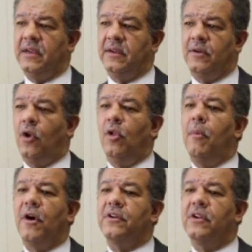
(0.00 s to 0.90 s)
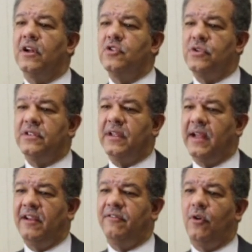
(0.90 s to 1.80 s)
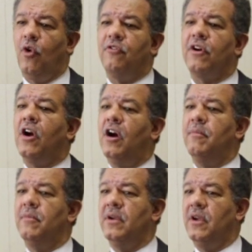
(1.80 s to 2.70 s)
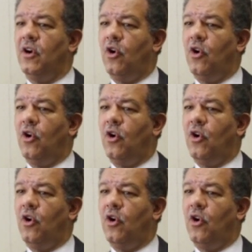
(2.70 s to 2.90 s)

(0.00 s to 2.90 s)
all modern countries have overcome